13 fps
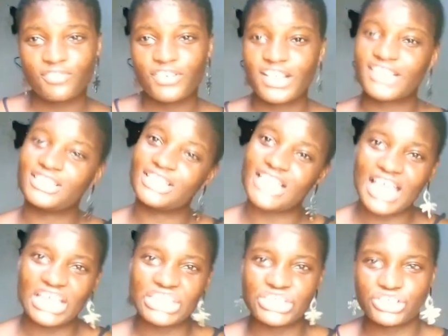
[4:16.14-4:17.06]
forget to
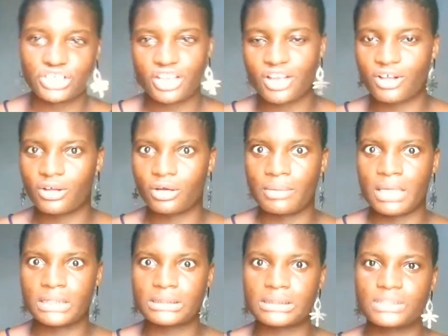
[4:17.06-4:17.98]
like, share,
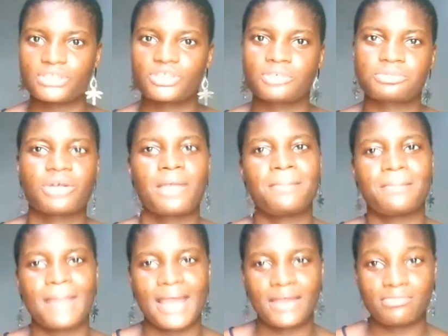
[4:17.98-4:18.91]
comment, and subscribe.
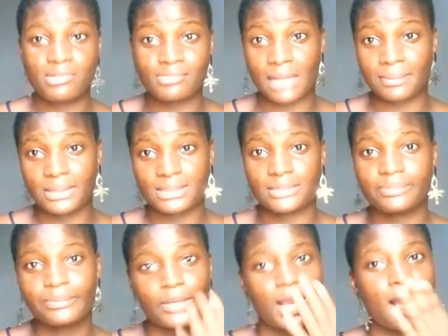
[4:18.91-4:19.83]
I mean, Black Betty.
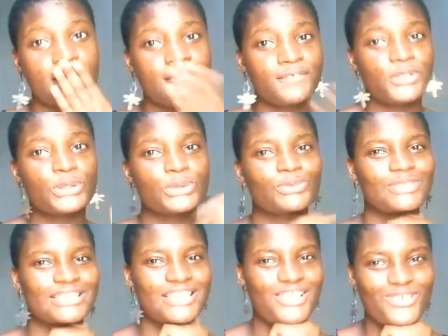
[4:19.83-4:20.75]
Love you.
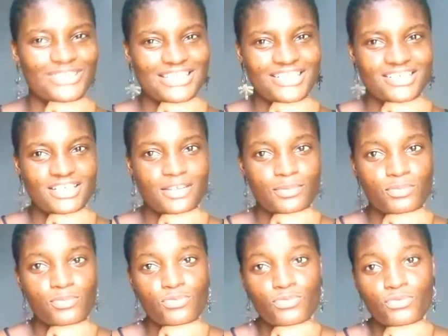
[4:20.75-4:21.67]
See you on Saturday.
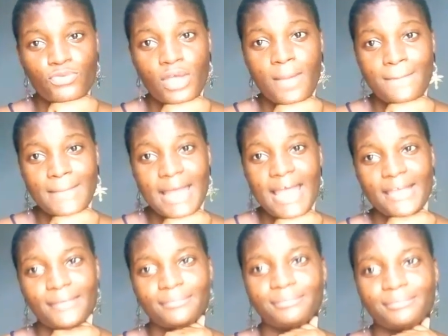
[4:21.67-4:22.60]
Bye.